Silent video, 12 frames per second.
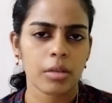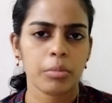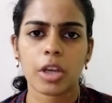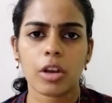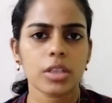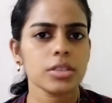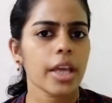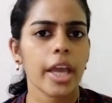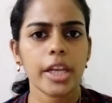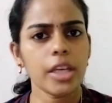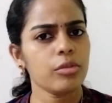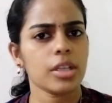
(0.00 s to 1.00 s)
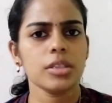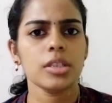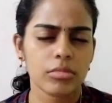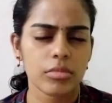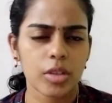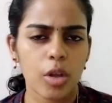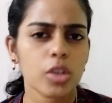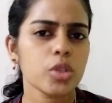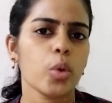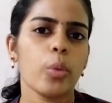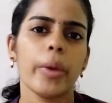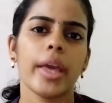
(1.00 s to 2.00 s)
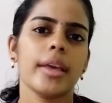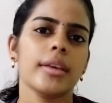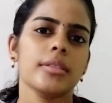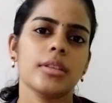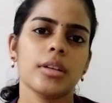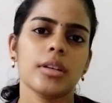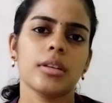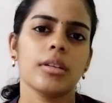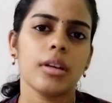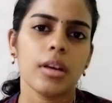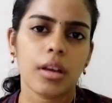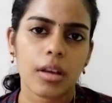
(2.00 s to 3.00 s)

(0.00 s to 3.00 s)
because anyone not obeying the